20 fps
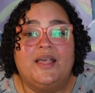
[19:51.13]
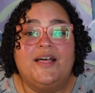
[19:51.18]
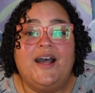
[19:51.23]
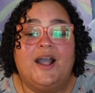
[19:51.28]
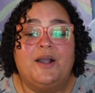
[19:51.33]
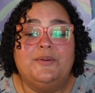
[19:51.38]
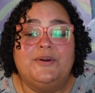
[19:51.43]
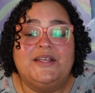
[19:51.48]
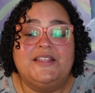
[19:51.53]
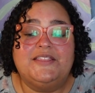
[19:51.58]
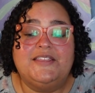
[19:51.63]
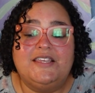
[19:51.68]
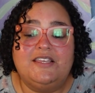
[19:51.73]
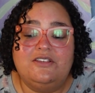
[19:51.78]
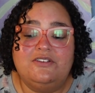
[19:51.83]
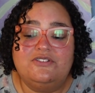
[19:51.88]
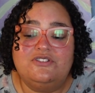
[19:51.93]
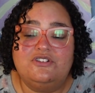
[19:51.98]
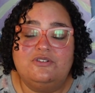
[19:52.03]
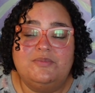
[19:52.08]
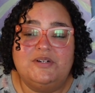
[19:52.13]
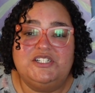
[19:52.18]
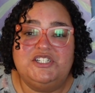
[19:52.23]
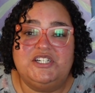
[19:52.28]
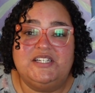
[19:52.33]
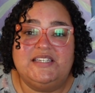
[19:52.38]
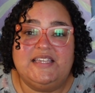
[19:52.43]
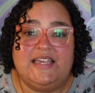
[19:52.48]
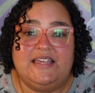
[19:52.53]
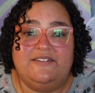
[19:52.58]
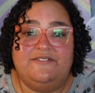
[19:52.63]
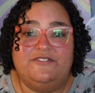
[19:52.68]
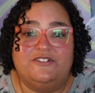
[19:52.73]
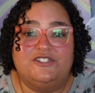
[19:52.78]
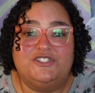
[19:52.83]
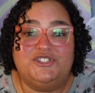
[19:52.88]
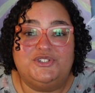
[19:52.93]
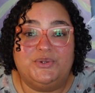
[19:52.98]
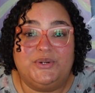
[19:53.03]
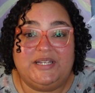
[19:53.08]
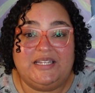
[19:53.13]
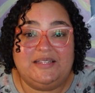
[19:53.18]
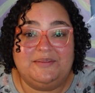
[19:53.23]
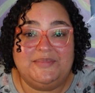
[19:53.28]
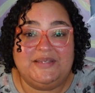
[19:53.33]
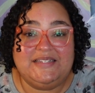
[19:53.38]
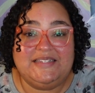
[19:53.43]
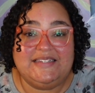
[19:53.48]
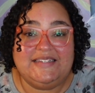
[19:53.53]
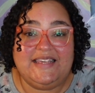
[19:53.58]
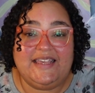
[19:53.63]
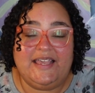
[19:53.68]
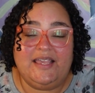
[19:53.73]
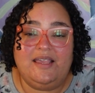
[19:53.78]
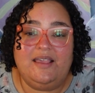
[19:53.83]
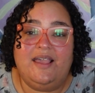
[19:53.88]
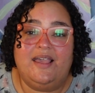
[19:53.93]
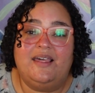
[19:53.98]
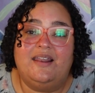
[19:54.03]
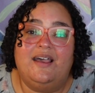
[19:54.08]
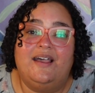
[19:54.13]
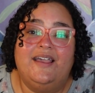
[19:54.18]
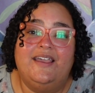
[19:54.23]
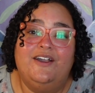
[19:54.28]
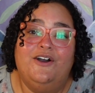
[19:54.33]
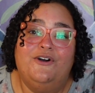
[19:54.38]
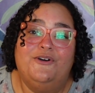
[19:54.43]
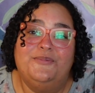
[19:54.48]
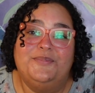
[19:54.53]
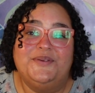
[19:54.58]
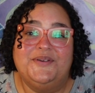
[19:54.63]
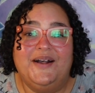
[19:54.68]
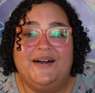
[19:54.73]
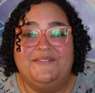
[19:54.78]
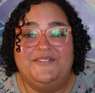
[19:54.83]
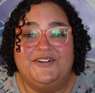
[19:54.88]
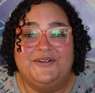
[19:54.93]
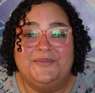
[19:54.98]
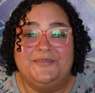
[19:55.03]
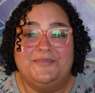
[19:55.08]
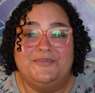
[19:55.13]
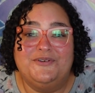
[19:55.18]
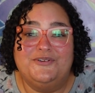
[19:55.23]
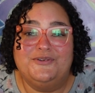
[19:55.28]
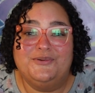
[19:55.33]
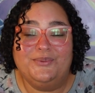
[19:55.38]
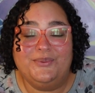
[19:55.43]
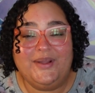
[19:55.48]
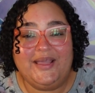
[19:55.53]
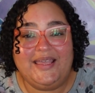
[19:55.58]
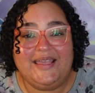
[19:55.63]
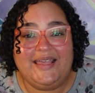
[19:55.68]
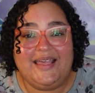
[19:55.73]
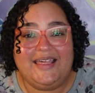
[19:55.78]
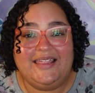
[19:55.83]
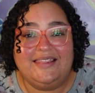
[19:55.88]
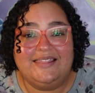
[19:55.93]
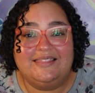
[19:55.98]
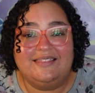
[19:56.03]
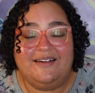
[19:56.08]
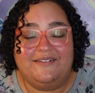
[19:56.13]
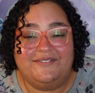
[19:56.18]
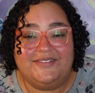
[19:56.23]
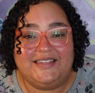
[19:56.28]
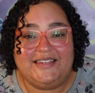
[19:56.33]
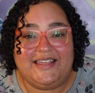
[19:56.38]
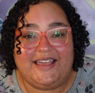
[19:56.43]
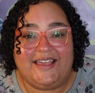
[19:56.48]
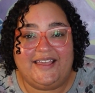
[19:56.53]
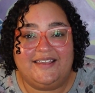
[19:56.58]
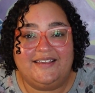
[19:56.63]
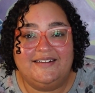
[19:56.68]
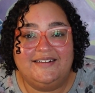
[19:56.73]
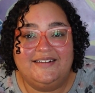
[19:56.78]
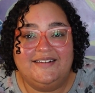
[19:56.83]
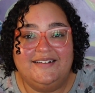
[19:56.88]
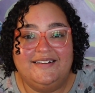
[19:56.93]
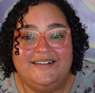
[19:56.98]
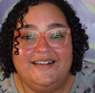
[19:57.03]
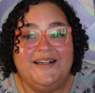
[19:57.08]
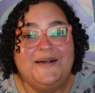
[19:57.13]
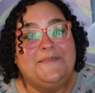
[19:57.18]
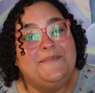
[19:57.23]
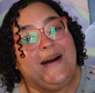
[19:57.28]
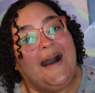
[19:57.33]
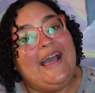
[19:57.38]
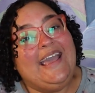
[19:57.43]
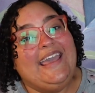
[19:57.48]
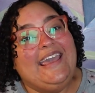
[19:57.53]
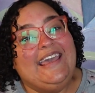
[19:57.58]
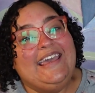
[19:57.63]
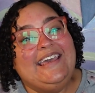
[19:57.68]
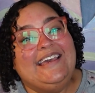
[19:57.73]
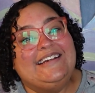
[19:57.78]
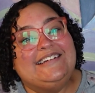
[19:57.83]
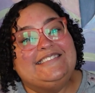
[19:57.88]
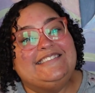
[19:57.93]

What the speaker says: I want to thank you so much again for joining me today, and I hope you have a great and lovely day. Bye!